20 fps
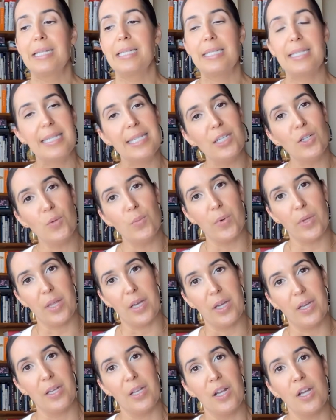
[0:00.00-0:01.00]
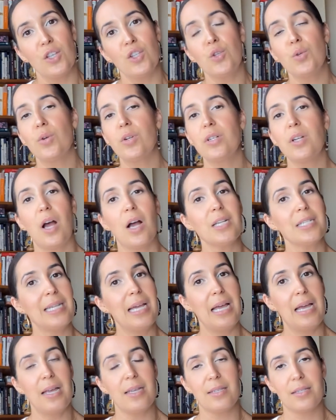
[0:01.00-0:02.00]
deal with it? You are not
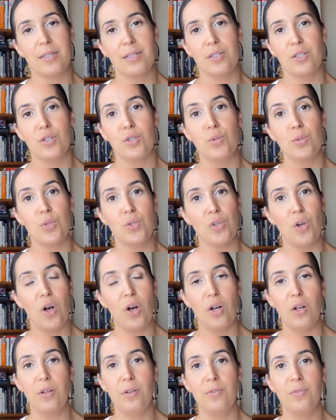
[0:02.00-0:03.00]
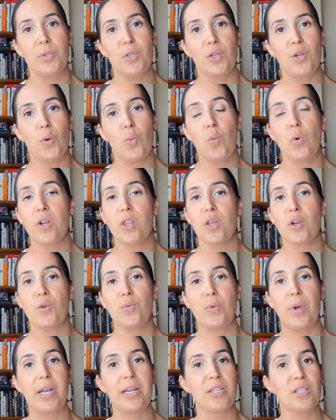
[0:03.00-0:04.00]
tasked to solve, you know, one of the
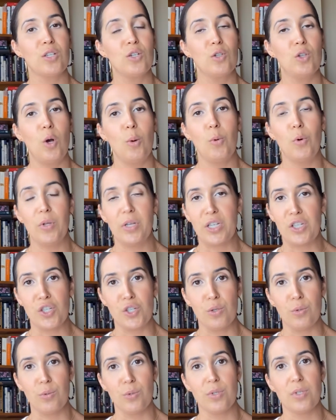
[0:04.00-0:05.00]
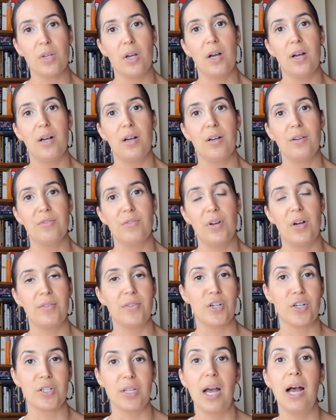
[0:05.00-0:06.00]
greatest global issues of
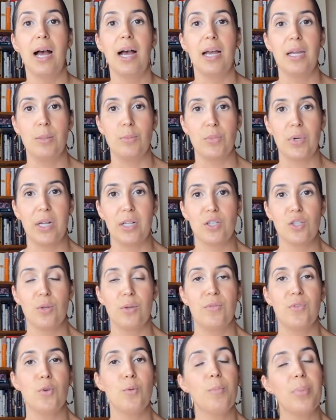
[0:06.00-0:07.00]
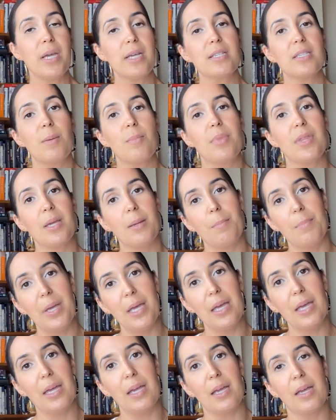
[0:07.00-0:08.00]
our time, right? So if you pick something
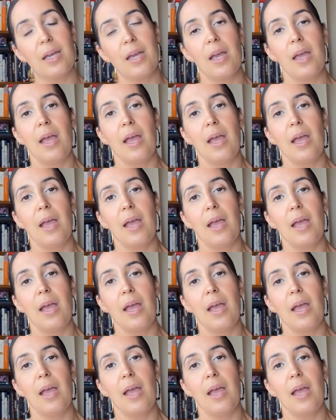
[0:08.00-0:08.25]
big